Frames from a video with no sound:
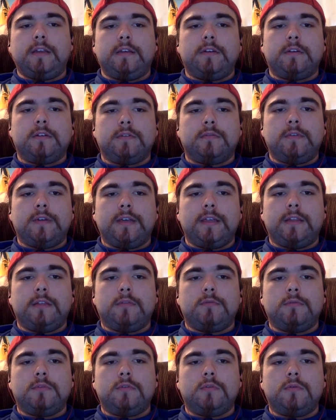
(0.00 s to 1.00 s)
you could read
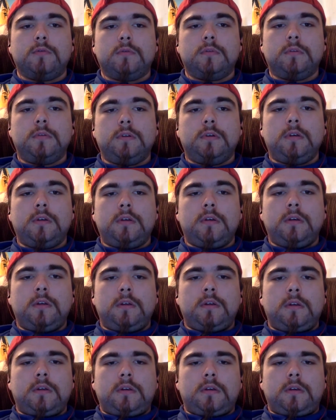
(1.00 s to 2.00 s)
through
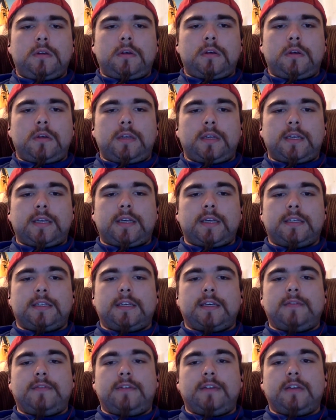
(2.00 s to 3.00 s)
in case
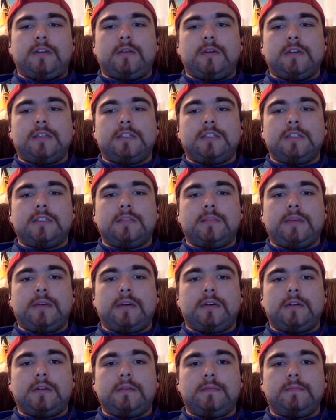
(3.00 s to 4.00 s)
you have any questions
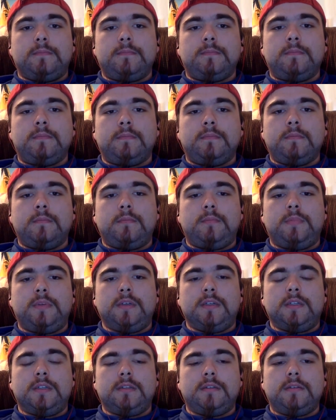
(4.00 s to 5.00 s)
about it,
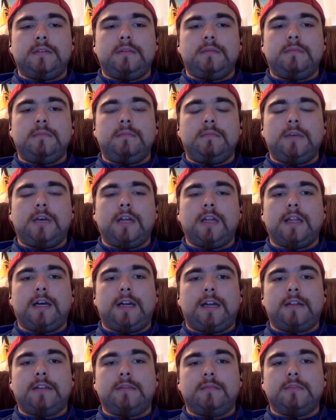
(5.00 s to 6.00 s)
but a
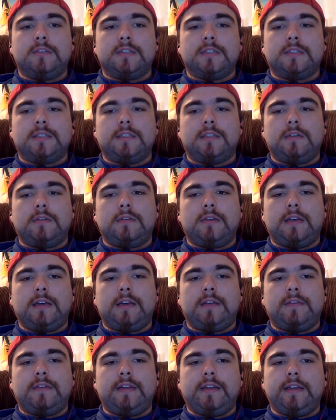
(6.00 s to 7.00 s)
lot of them just don't
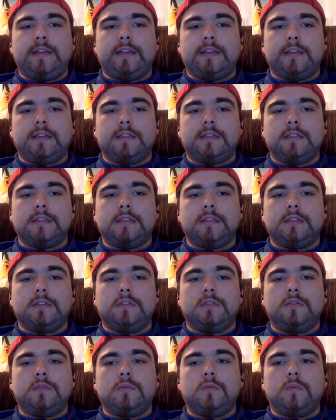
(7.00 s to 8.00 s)
have anything to
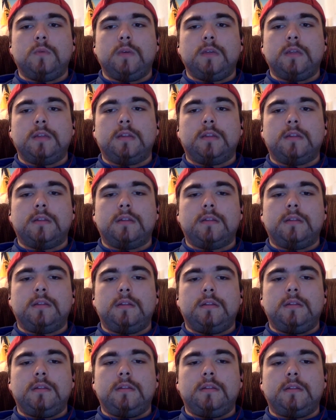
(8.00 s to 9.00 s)
do with
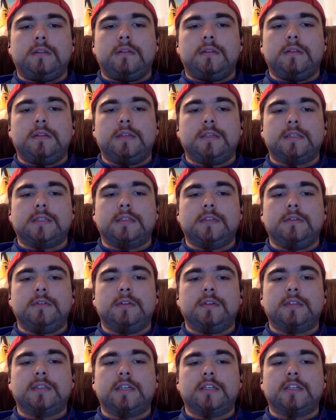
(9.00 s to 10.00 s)
this
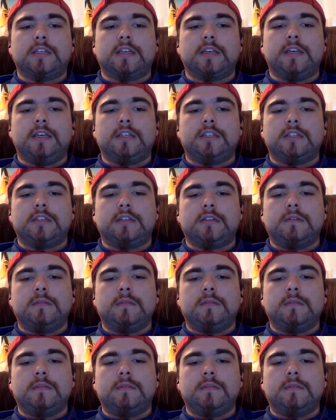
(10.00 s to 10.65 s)
student's education.